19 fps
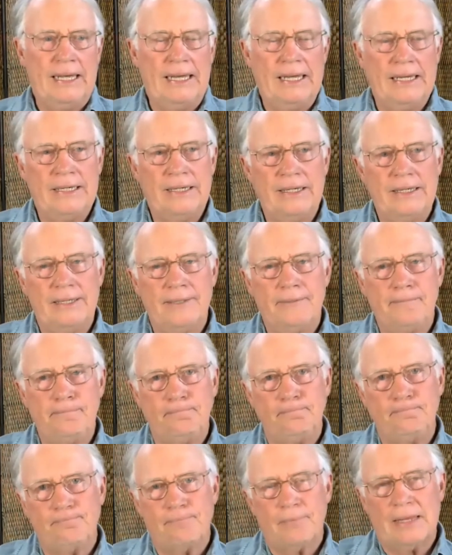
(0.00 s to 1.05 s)
And
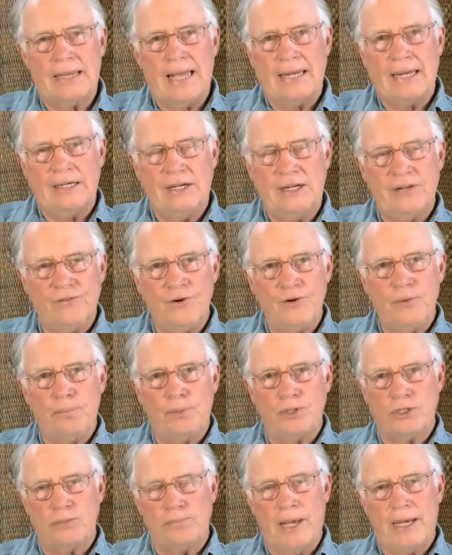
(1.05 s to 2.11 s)
that different
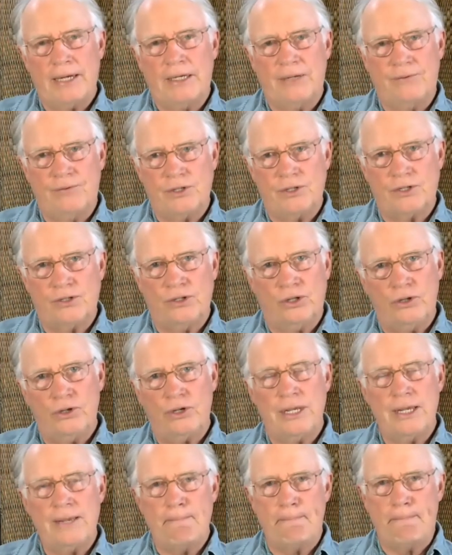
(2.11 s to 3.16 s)
perspective is
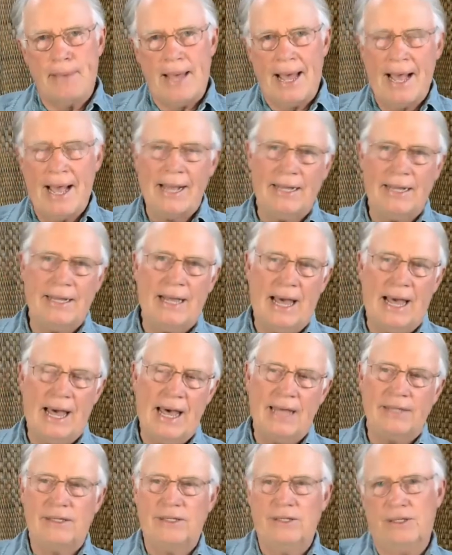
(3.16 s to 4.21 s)
looking back
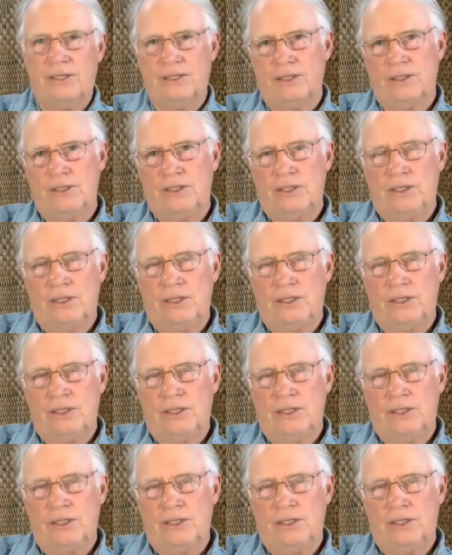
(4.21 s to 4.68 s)
at the